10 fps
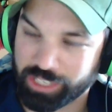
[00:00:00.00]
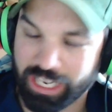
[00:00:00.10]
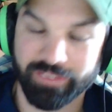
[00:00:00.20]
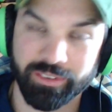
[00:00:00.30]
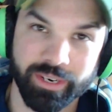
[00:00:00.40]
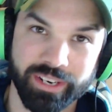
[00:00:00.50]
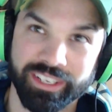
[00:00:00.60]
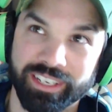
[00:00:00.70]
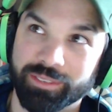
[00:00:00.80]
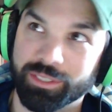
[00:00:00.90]
which was
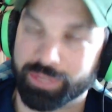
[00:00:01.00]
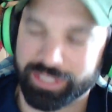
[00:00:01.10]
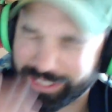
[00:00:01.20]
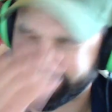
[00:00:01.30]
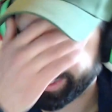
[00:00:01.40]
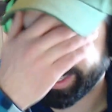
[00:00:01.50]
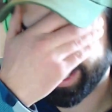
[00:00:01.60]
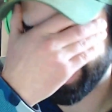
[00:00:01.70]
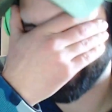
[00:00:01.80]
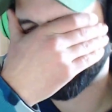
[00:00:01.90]
just, I couldn't believe it. Like,